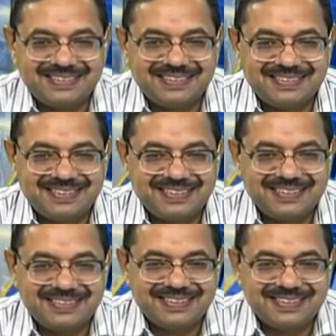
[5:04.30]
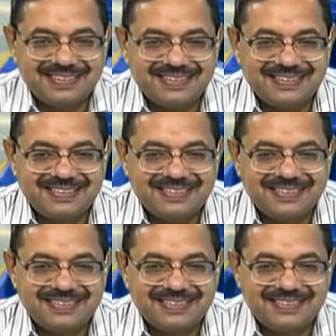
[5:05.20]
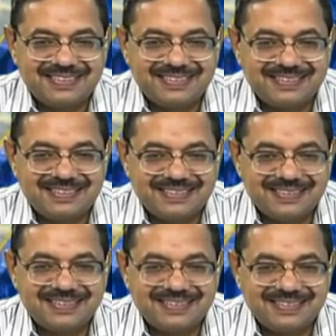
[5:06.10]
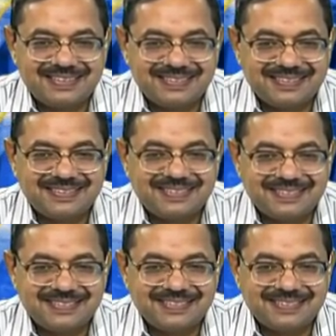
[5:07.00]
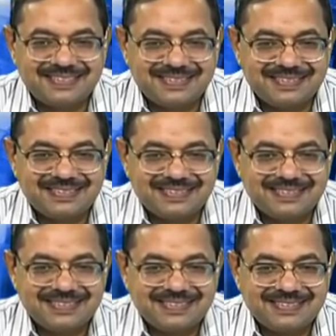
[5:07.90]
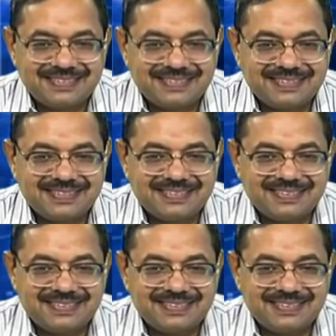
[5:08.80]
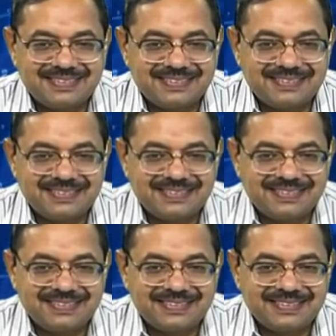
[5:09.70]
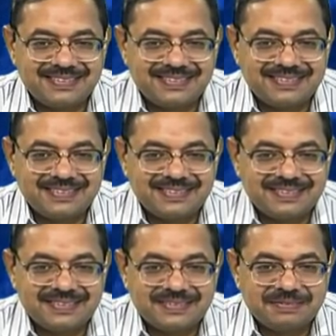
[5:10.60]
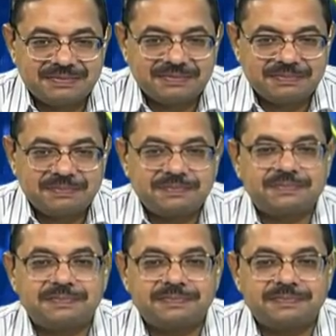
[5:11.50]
[no speech]